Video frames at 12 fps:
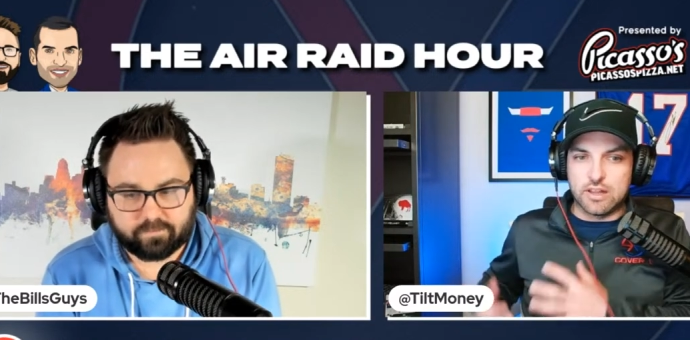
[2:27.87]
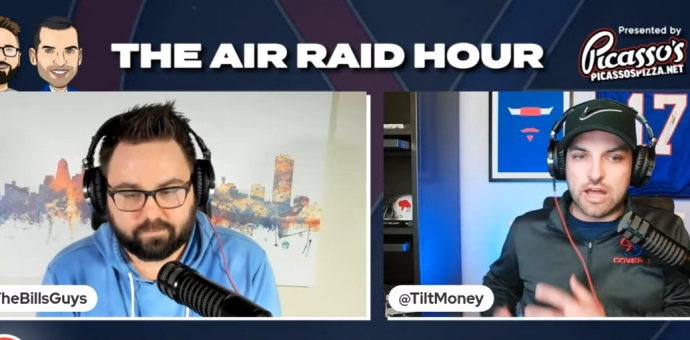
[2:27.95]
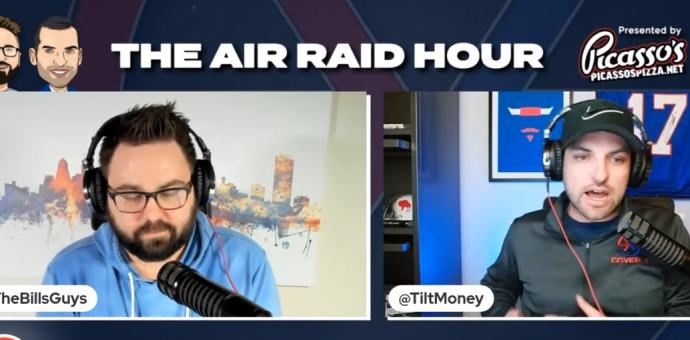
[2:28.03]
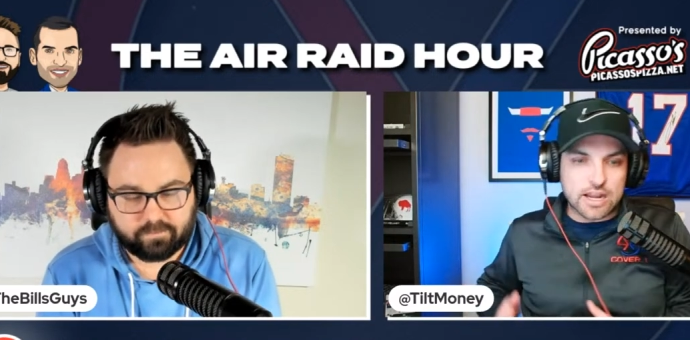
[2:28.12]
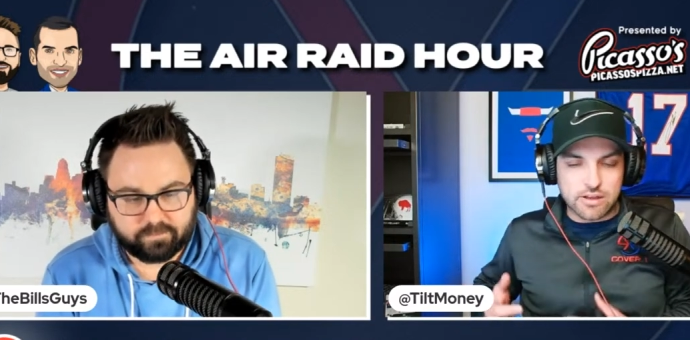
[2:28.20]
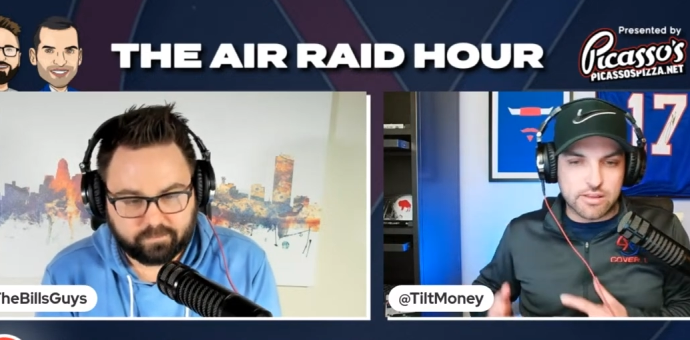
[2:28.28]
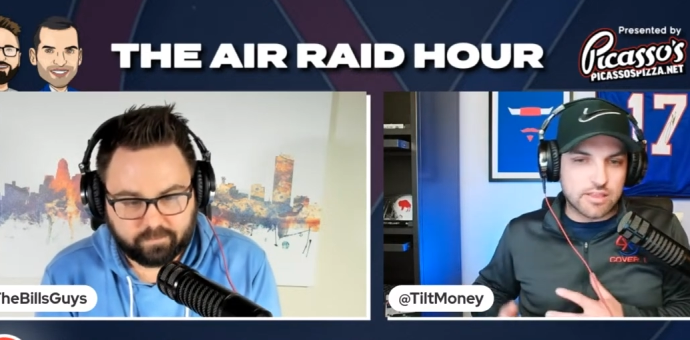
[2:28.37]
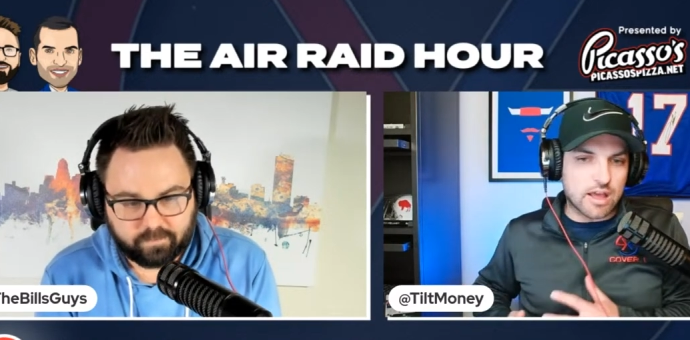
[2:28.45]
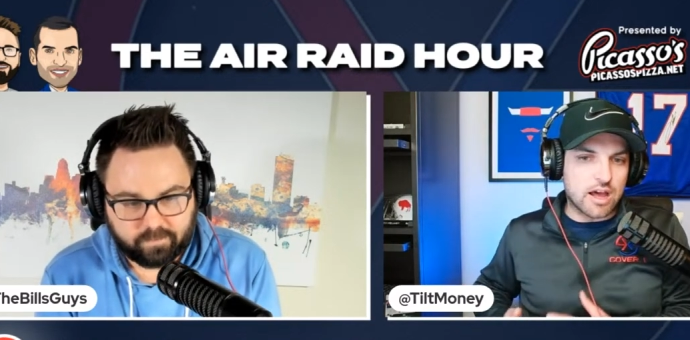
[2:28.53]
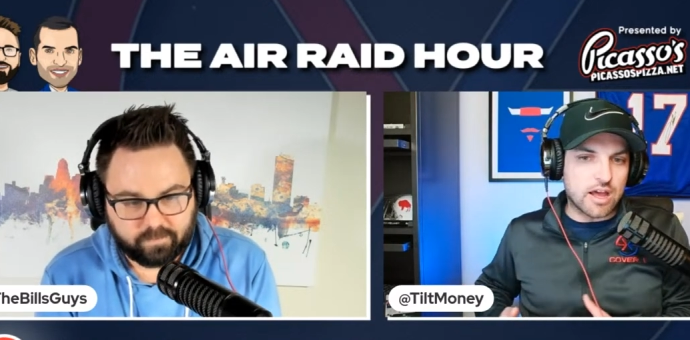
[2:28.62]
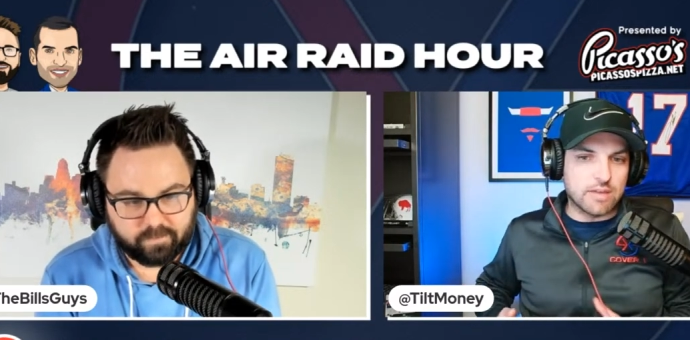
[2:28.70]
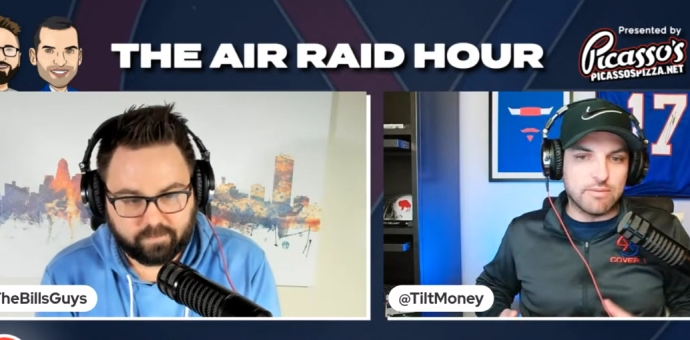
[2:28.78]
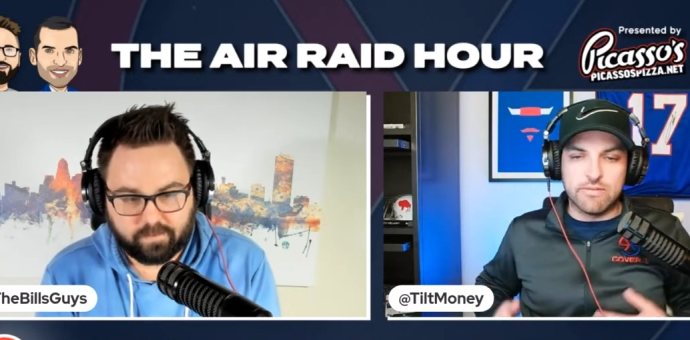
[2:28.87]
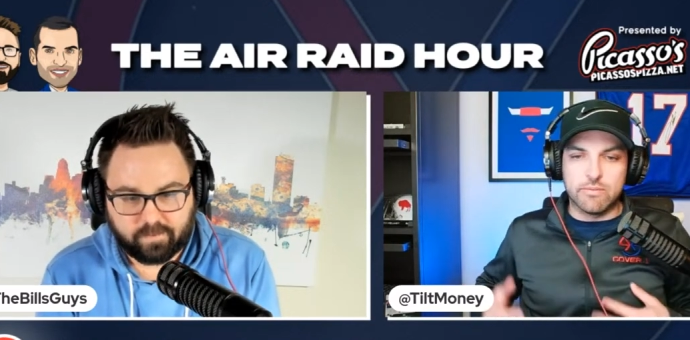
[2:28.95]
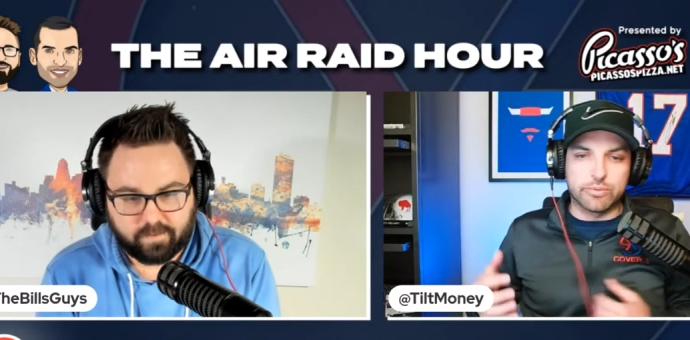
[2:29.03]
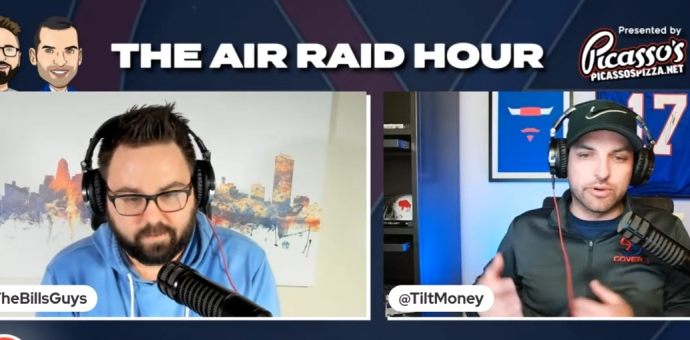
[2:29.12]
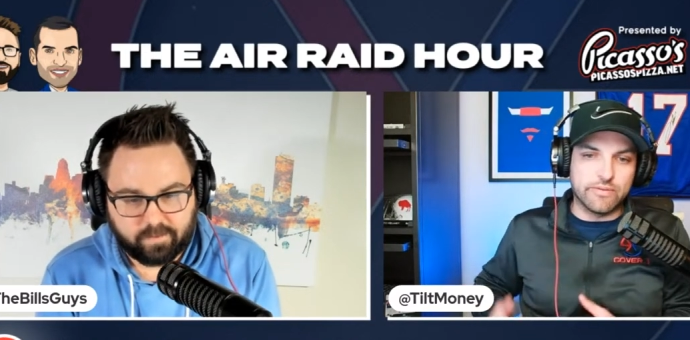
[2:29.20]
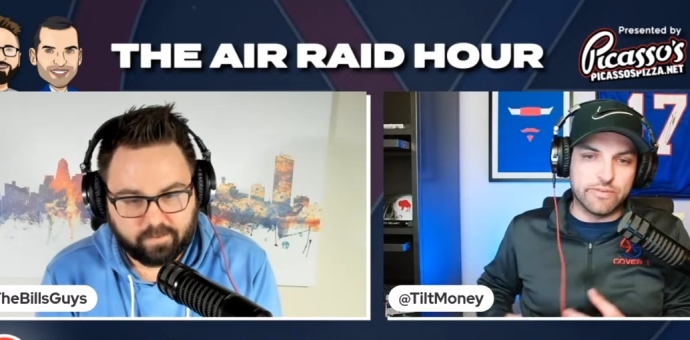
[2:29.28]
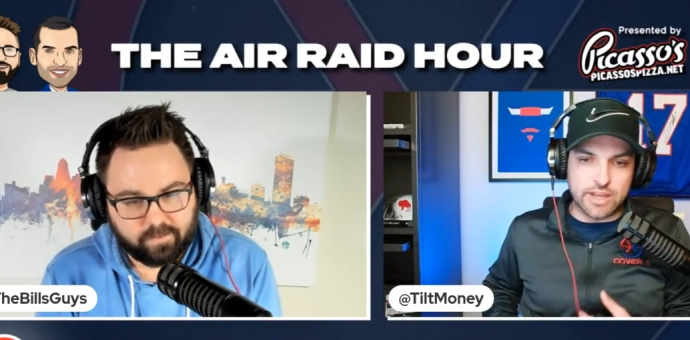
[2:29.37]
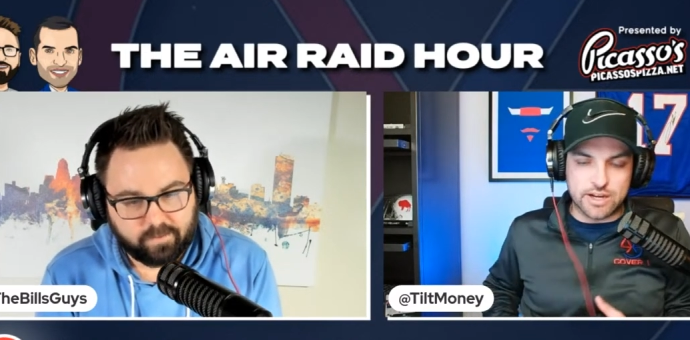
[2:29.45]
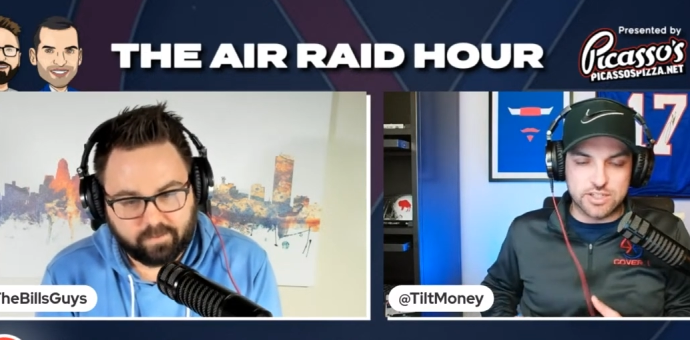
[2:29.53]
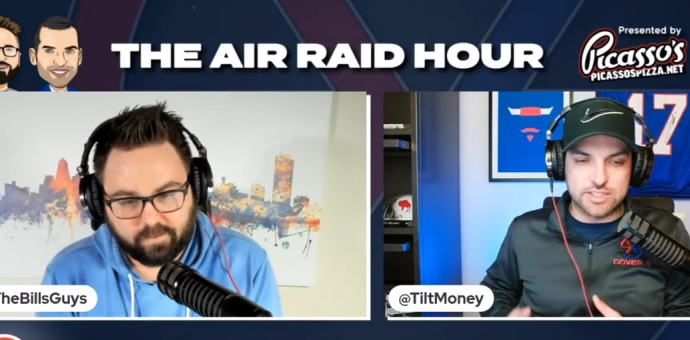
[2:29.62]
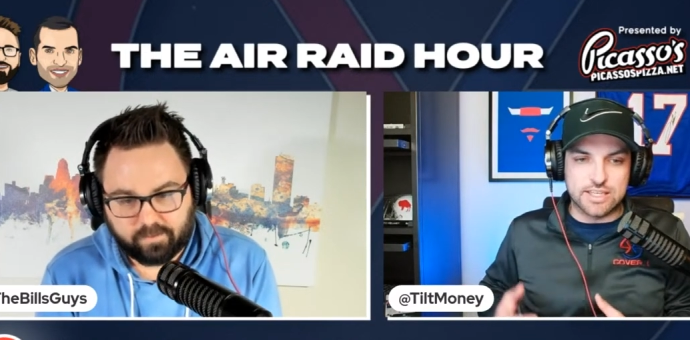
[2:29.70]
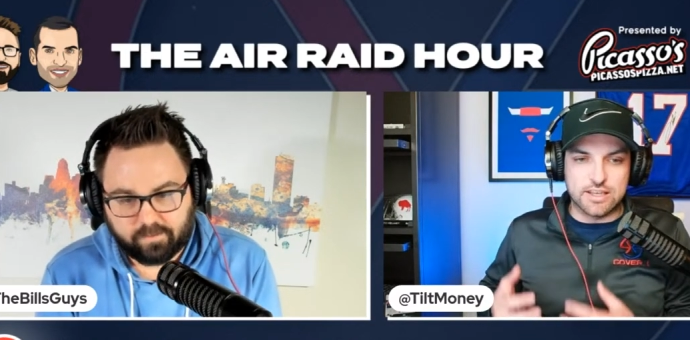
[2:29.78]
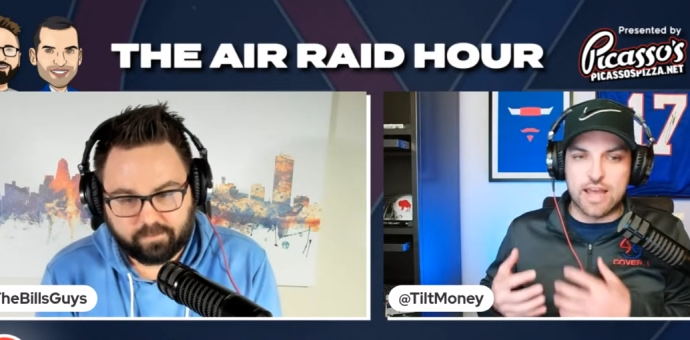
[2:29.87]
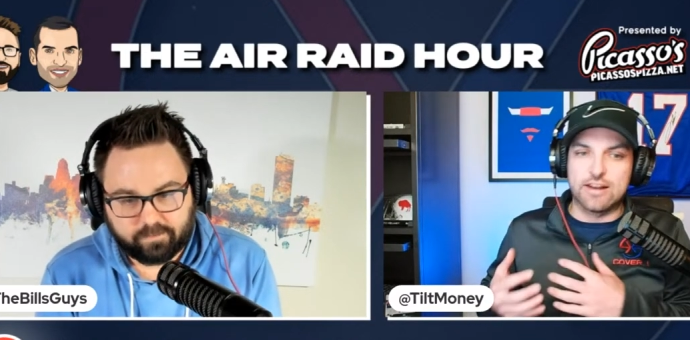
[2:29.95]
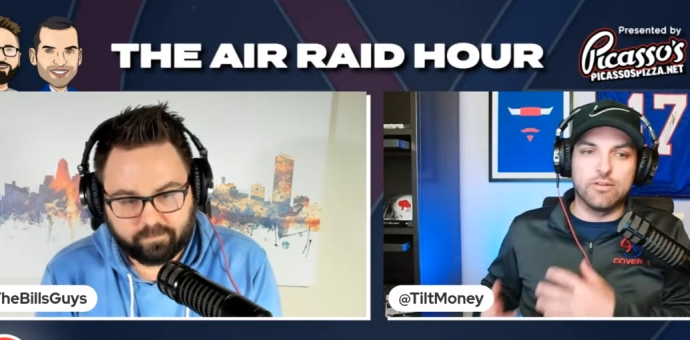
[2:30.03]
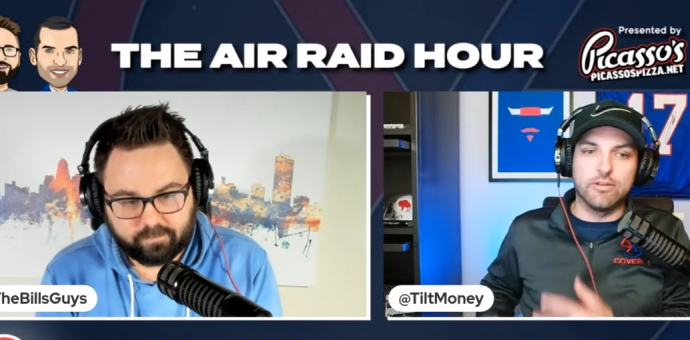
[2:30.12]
Speaker 1: a lot of time, even pre-free agency, kind of